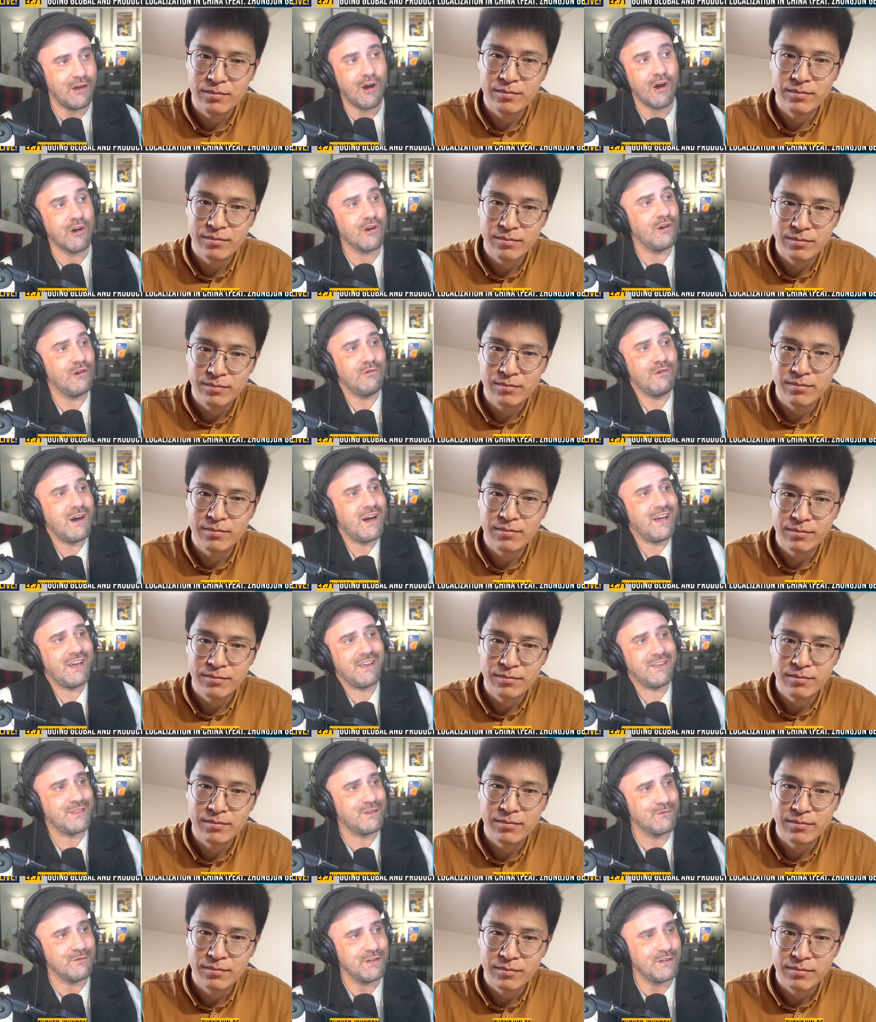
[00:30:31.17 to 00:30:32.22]
Speaker 1: the
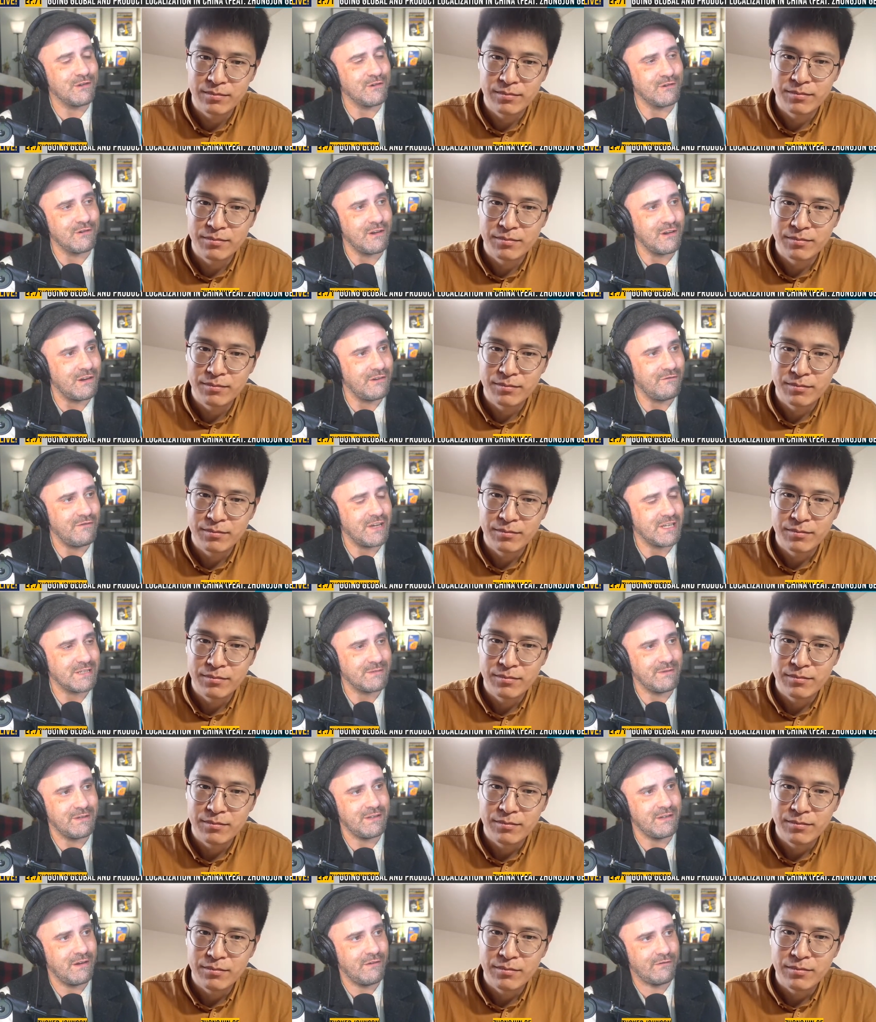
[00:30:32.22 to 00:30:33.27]
ROI, the return on
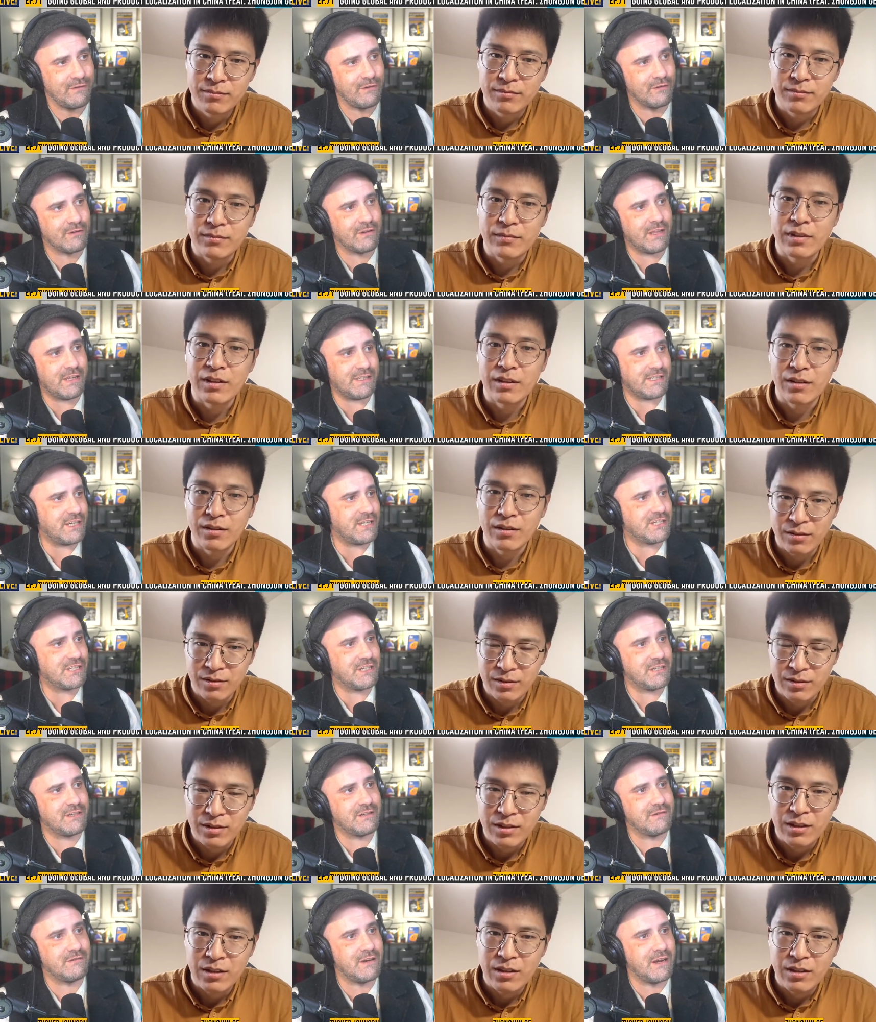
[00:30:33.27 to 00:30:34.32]
investment of
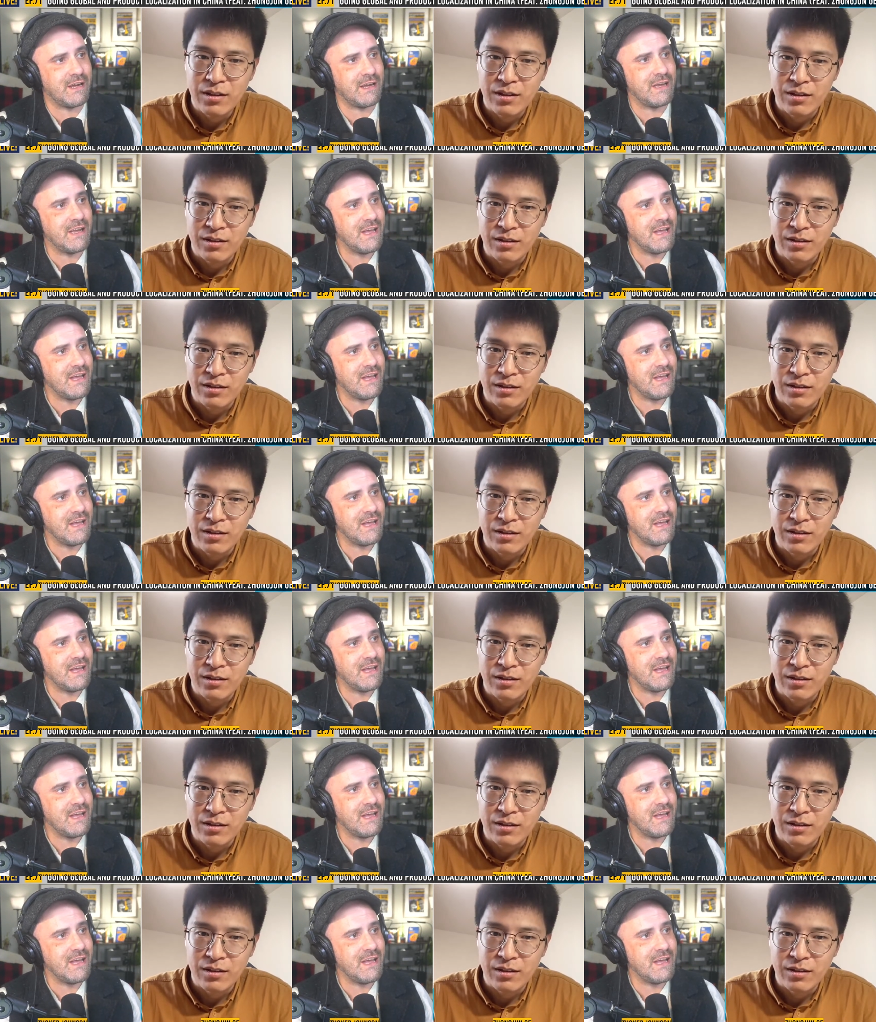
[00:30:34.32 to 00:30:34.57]
localization, right?